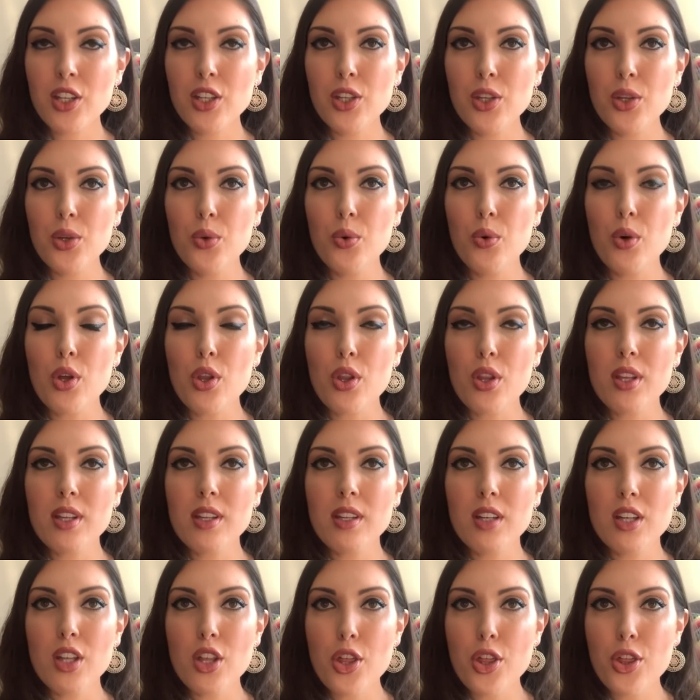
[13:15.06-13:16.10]
you
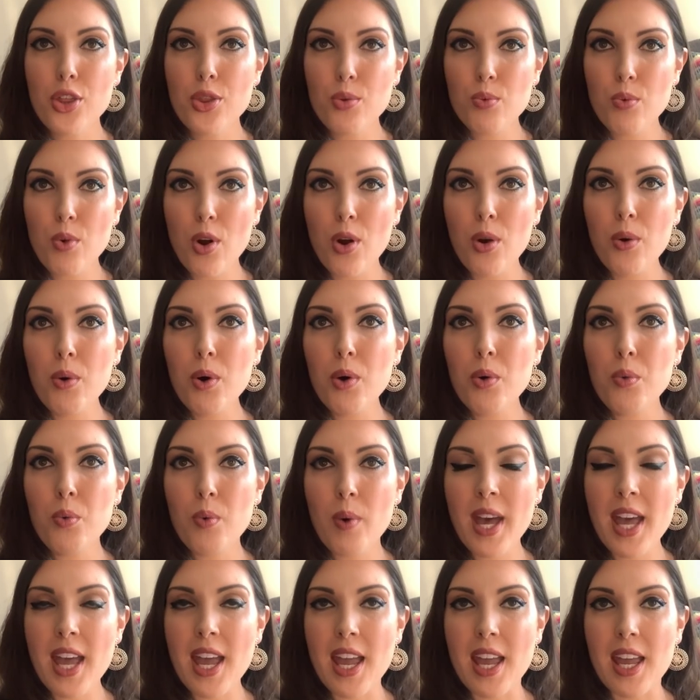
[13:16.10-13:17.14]
throw
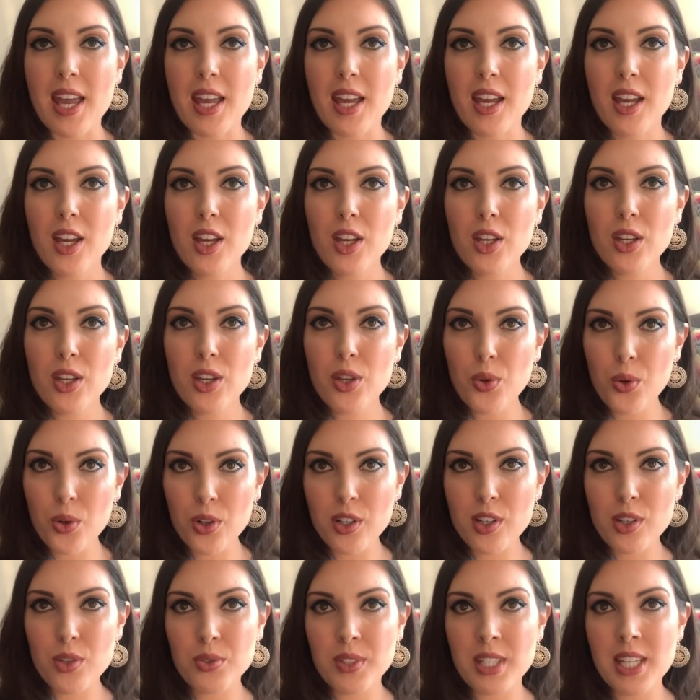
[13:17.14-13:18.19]
away your
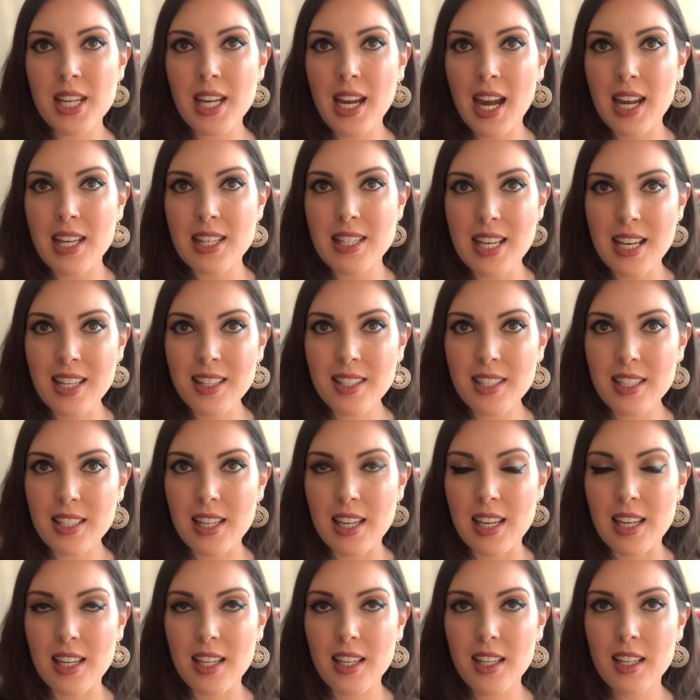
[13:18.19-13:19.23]
unique
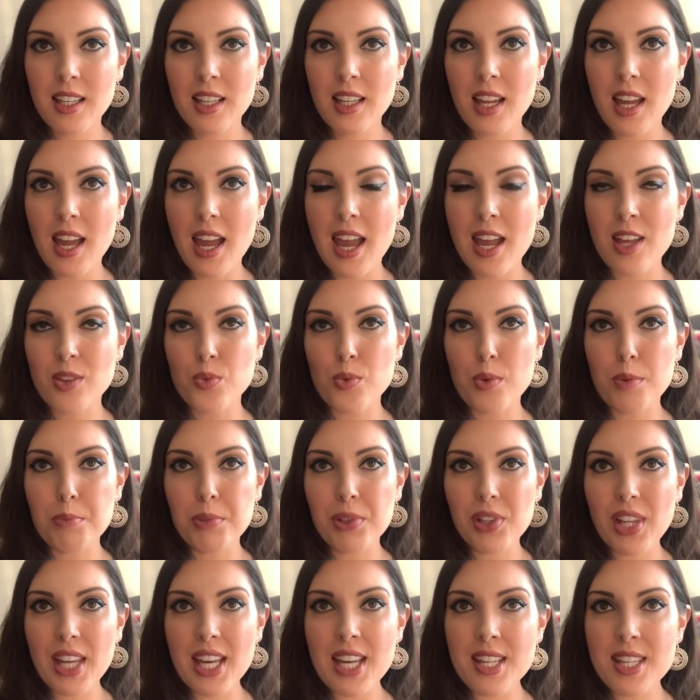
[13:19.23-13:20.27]
identity and
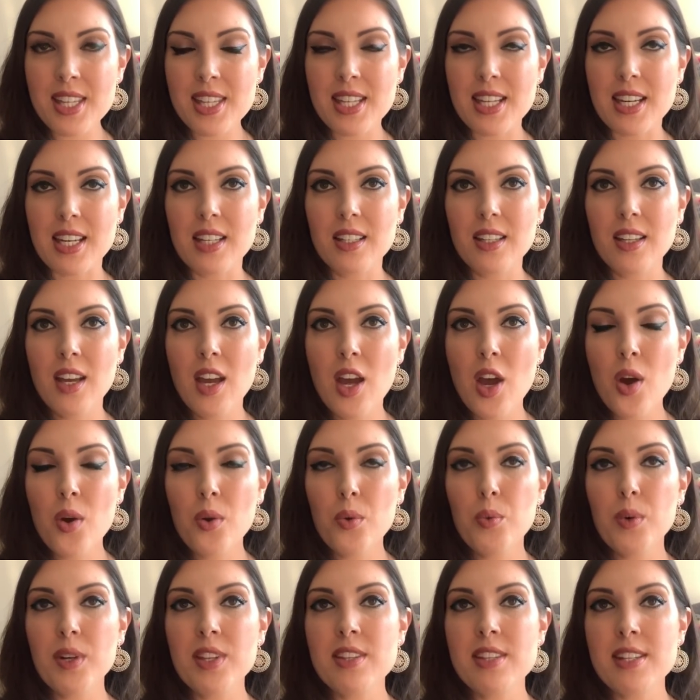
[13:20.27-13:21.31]
replace it
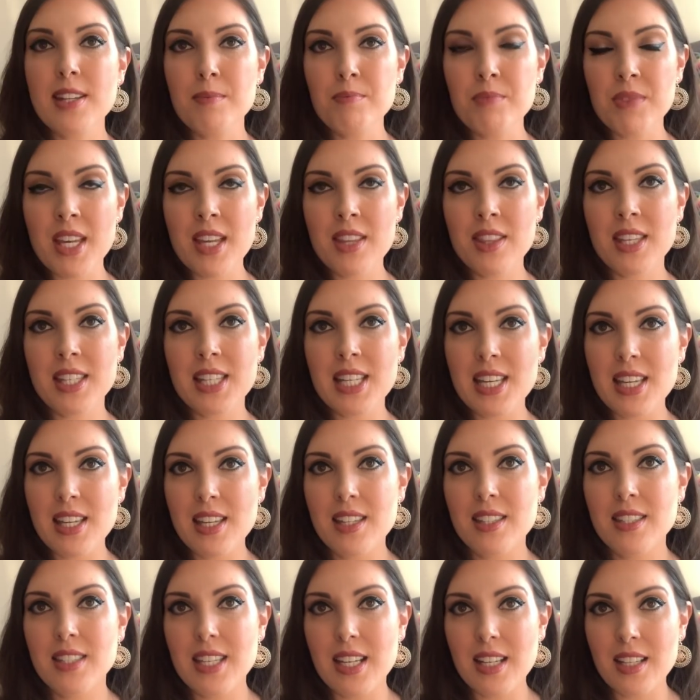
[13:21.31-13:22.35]
with something that
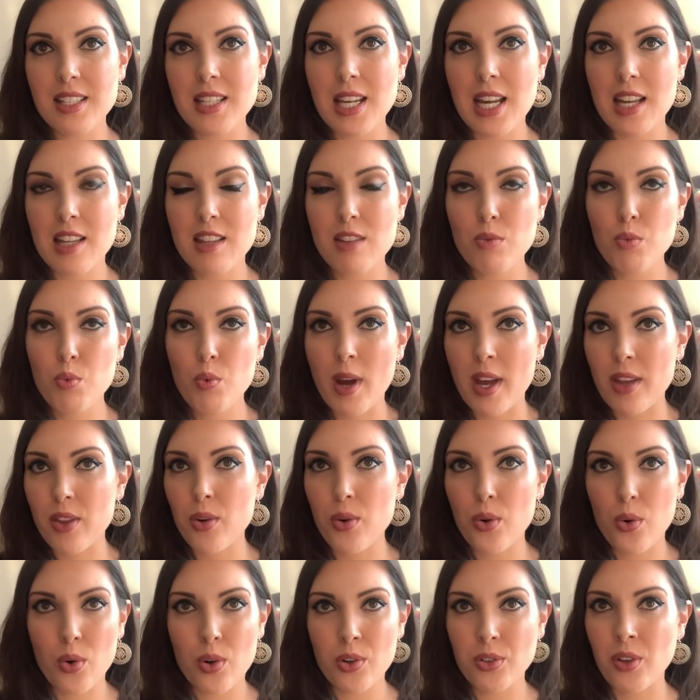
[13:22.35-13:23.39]
he dictates
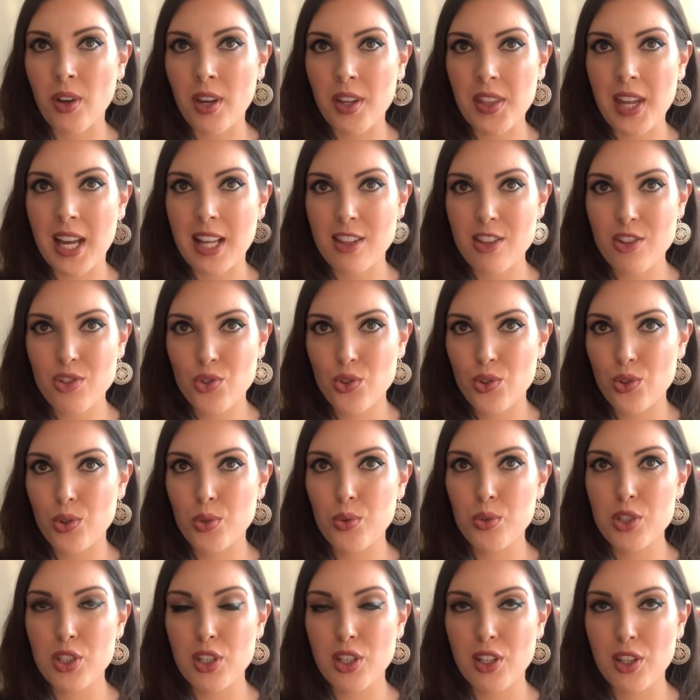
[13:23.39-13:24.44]
whether or not that's
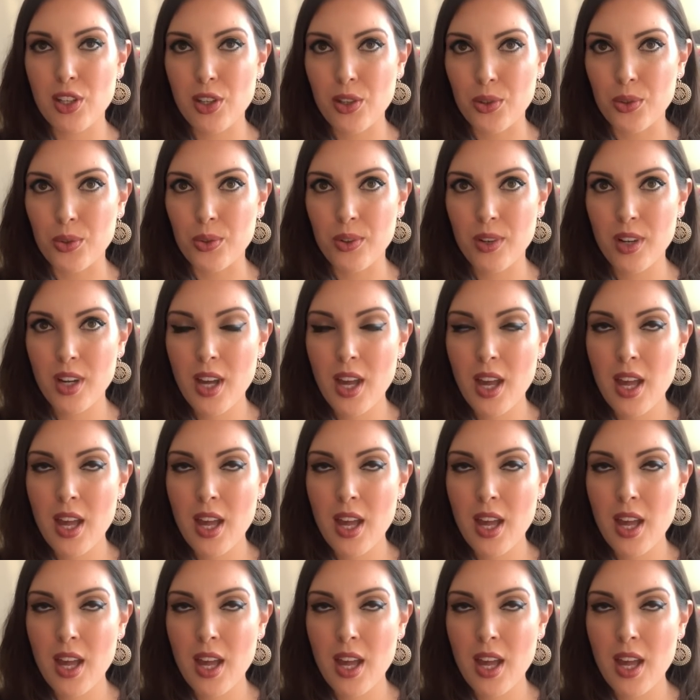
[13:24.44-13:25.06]
true to you.